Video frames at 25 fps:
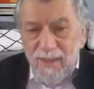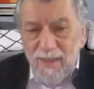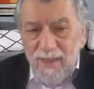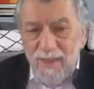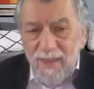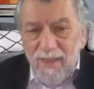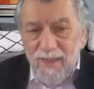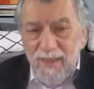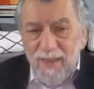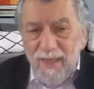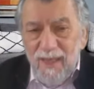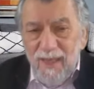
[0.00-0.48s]

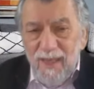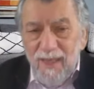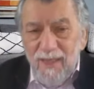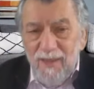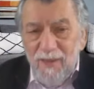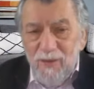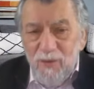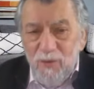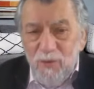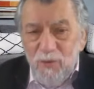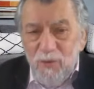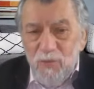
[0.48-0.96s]
that
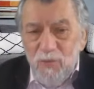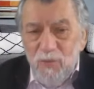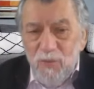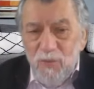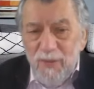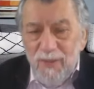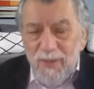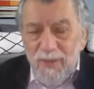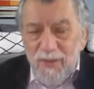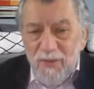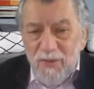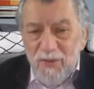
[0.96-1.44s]
you
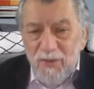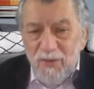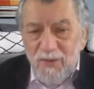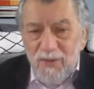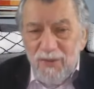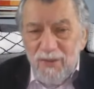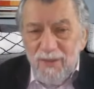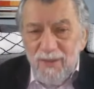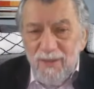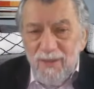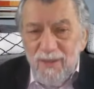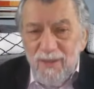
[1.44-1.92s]
wish
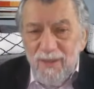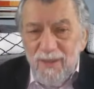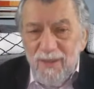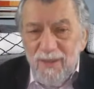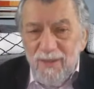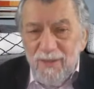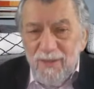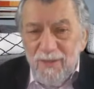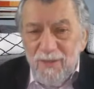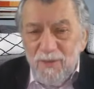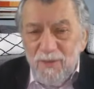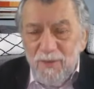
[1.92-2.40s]

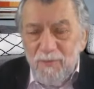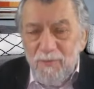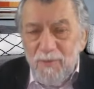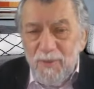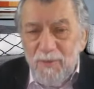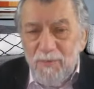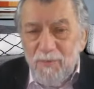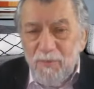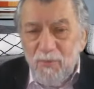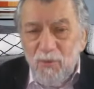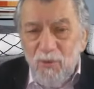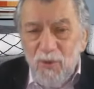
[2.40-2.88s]
could be
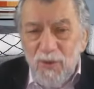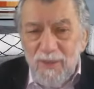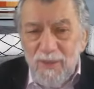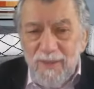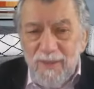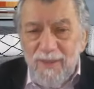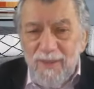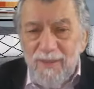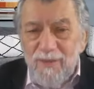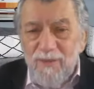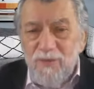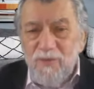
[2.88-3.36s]
brought
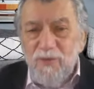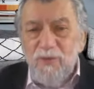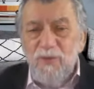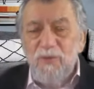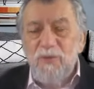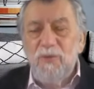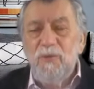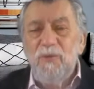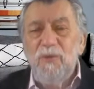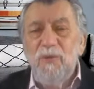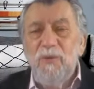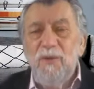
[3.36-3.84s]

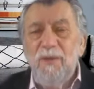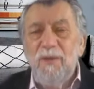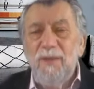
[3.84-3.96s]
into